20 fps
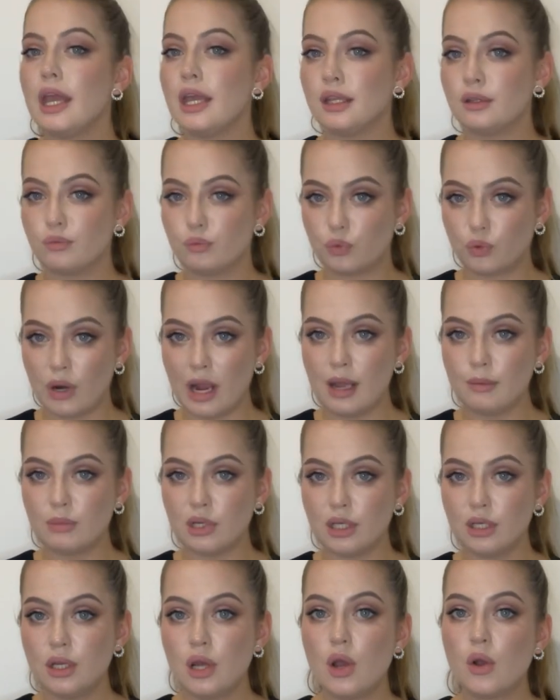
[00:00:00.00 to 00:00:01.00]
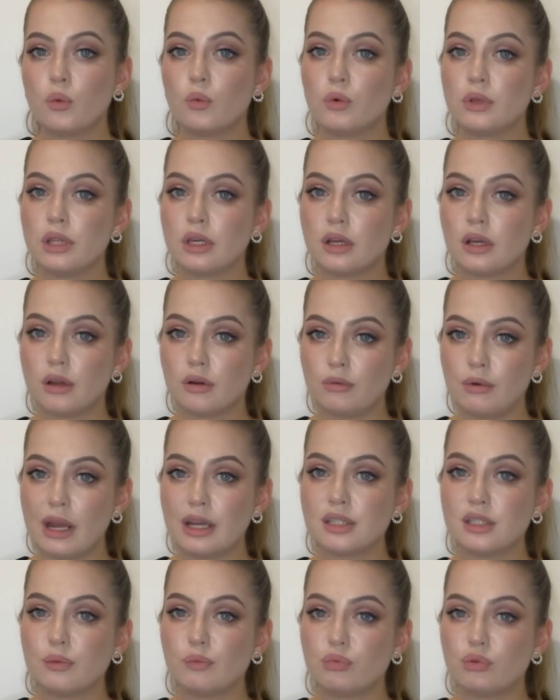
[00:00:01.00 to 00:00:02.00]
In Bremen, with the
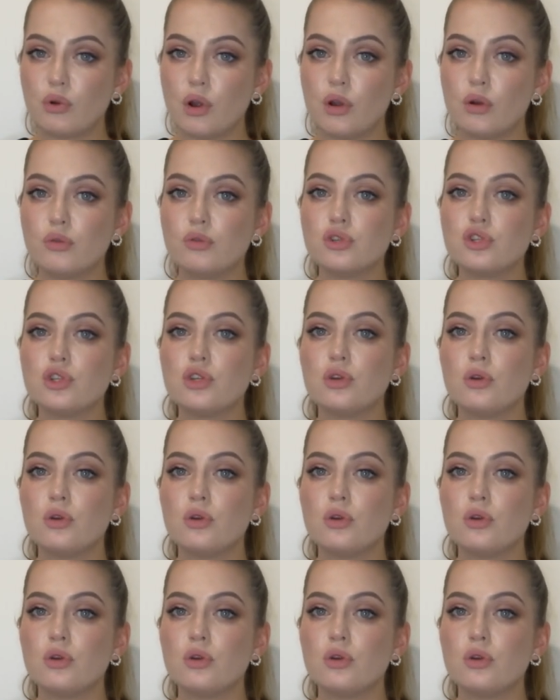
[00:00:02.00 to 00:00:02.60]
correct approach,